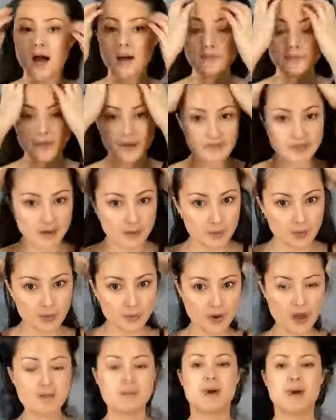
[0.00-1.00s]
if I want to
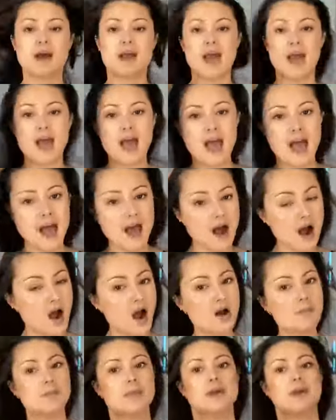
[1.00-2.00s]
wear my hair
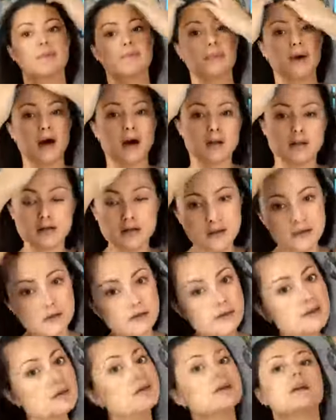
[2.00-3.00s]
up in a bun,
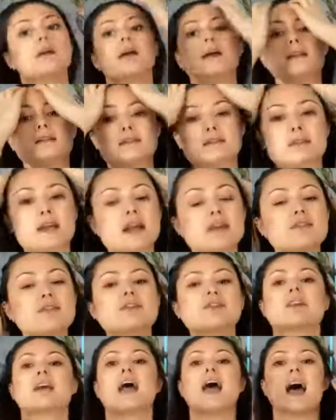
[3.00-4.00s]
instead of
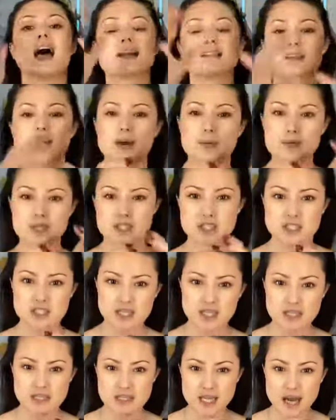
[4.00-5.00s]
using a hair tie which is
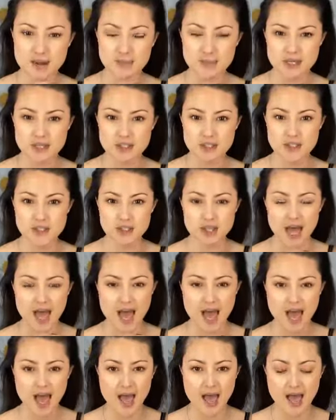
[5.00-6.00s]
going to damage the
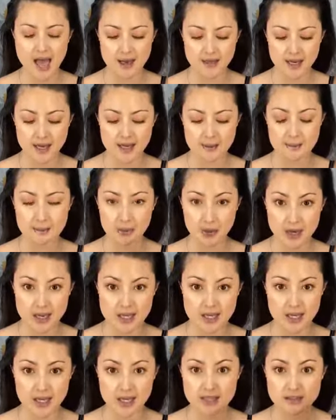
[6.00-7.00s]
hair and like
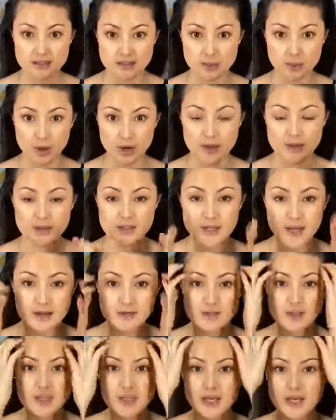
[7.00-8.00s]
break it where the
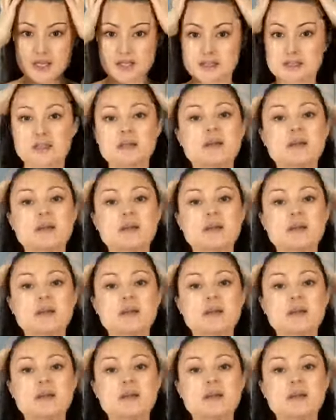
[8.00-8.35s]
tension is,